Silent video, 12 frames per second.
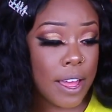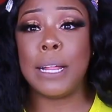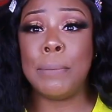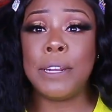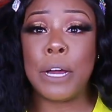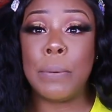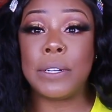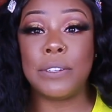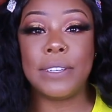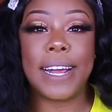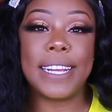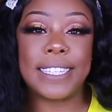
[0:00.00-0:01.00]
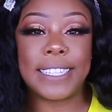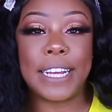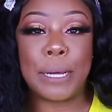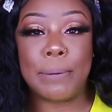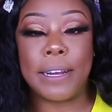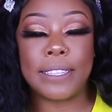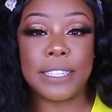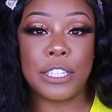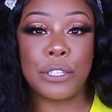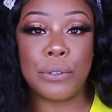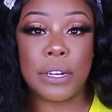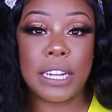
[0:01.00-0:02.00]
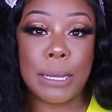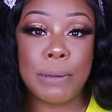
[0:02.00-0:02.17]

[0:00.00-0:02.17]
Let me know what you guys think about this unit.